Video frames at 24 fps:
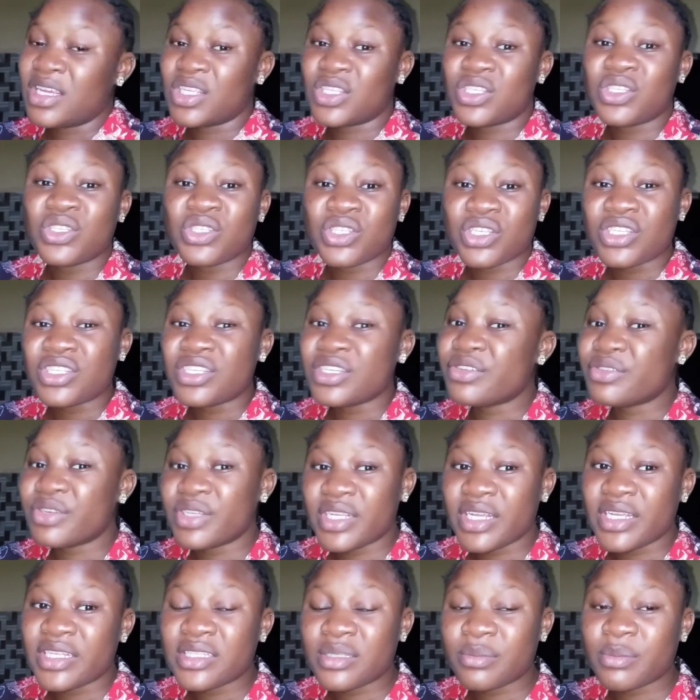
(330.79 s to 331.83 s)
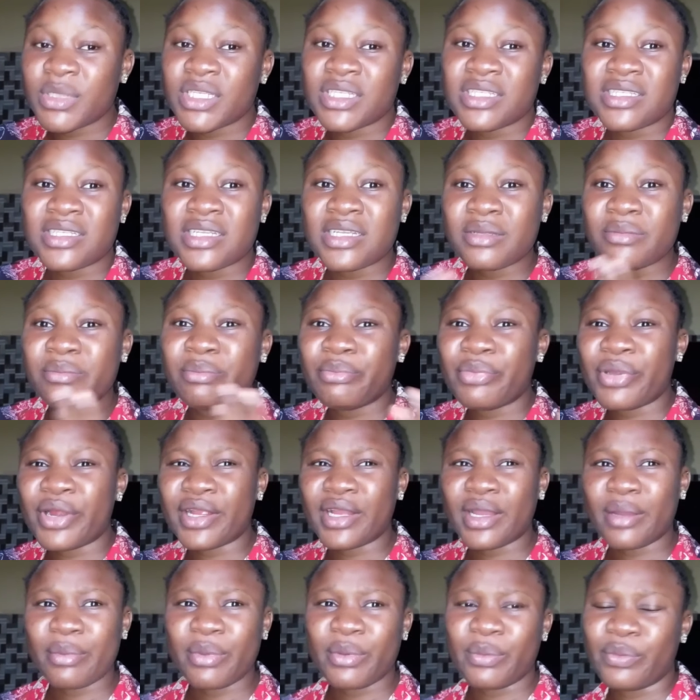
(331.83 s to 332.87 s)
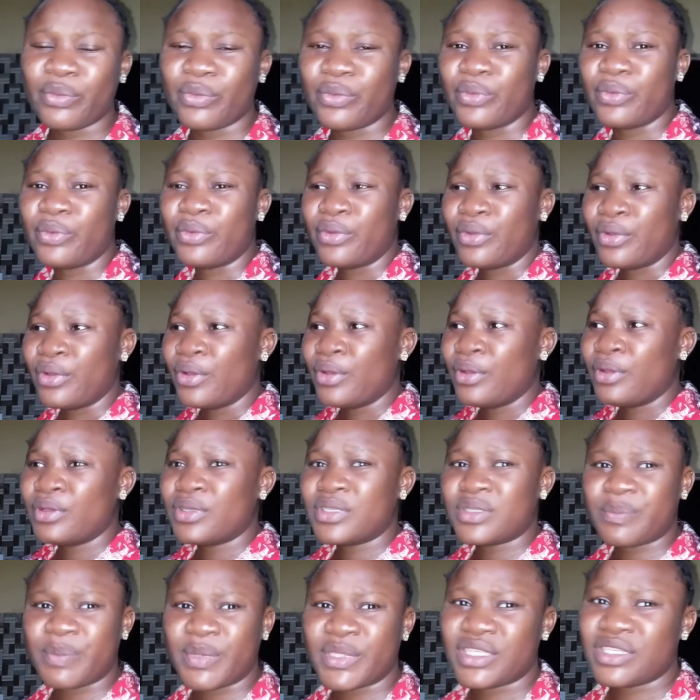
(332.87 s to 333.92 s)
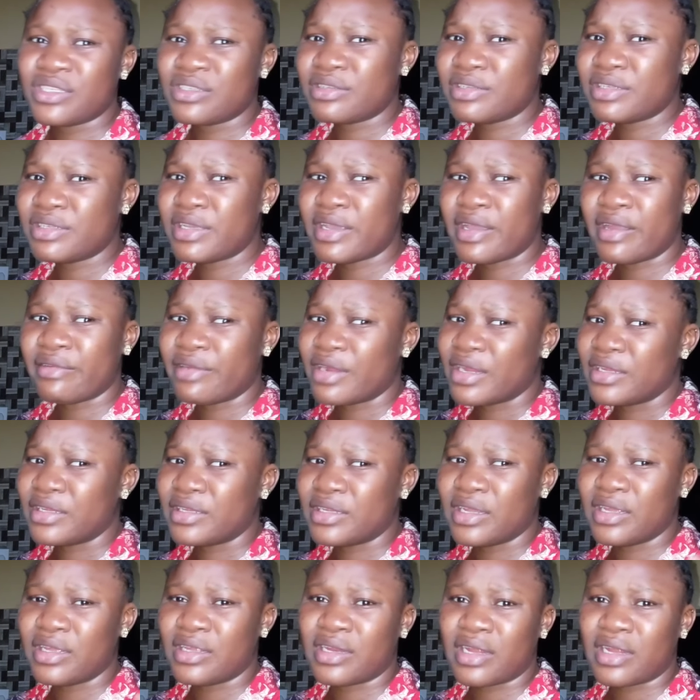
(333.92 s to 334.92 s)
it irritates me seeing pregnant people spitting here and there.